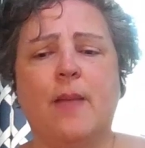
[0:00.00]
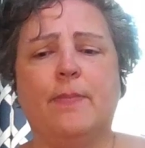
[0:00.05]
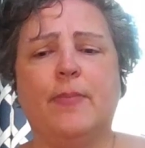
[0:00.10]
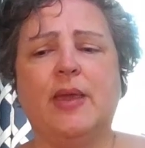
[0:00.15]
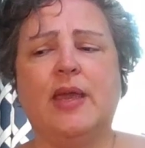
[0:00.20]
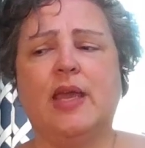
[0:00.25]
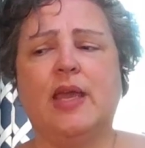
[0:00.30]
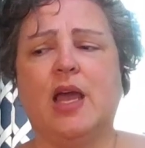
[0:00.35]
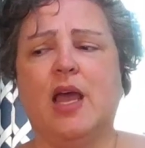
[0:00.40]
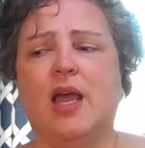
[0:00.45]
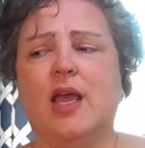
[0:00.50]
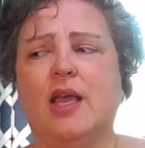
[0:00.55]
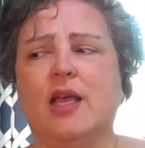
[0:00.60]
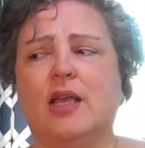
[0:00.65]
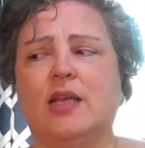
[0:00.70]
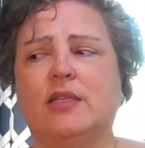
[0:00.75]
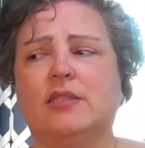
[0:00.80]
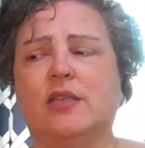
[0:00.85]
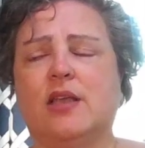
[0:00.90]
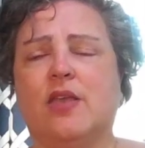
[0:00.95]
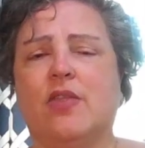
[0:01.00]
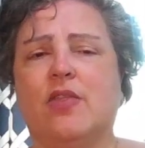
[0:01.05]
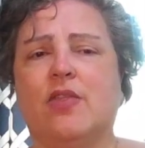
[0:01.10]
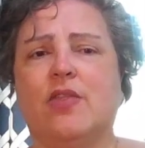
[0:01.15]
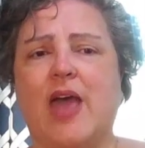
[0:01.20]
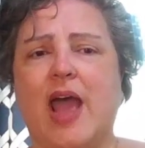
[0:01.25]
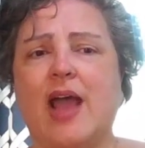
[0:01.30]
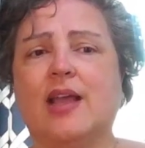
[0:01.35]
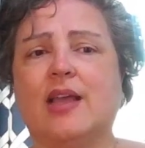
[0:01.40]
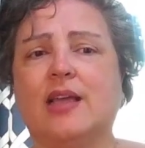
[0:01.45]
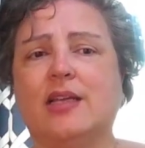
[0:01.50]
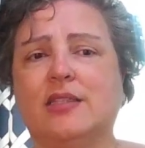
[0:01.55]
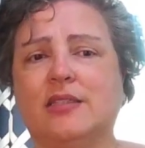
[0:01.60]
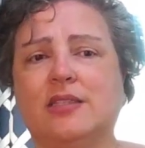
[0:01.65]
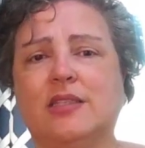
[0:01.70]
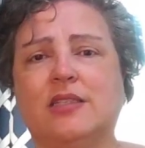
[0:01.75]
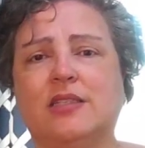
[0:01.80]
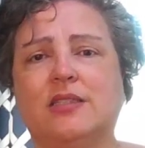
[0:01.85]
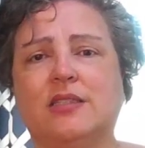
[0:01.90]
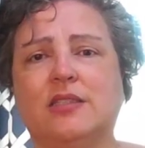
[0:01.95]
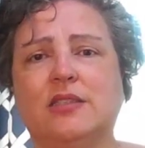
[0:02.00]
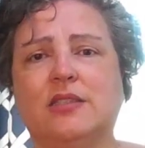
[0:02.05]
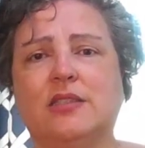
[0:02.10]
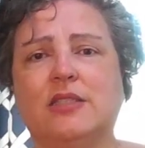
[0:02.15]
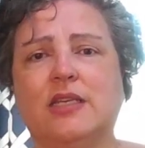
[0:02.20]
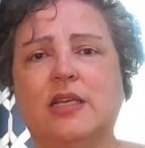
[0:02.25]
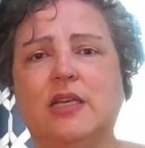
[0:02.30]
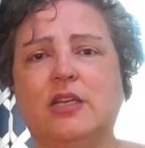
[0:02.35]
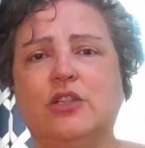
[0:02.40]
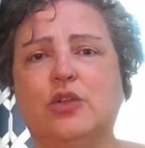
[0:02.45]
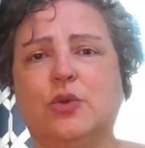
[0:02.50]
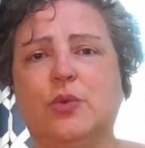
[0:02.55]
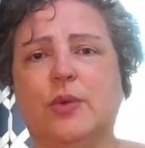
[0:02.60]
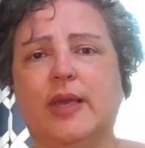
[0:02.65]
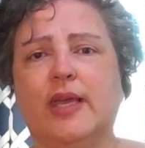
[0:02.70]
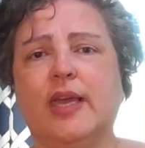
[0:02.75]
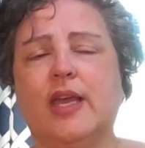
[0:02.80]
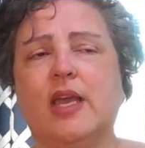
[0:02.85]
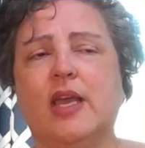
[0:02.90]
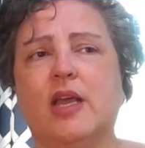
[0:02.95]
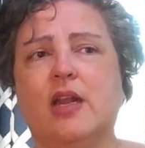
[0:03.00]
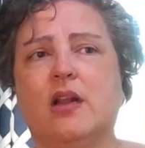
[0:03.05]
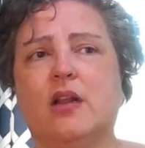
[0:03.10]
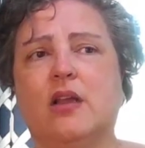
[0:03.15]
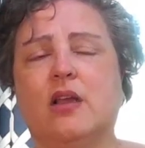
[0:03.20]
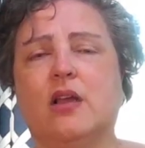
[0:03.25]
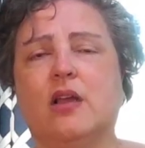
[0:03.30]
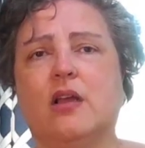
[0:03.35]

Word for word: because that consistency, doing it